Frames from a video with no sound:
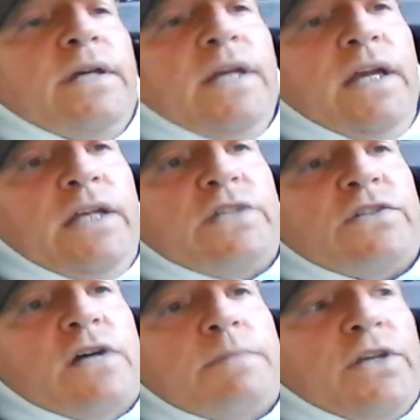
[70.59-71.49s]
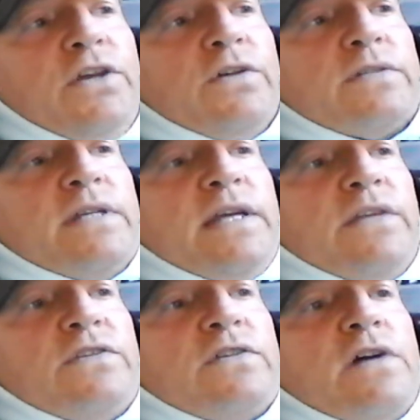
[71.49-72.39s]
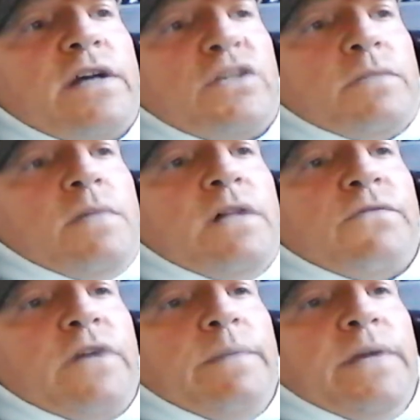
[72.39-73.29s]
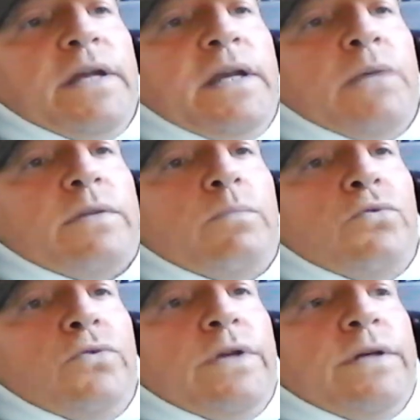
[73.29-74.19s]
Each stop secures another Scottish small fry, beginning with the brood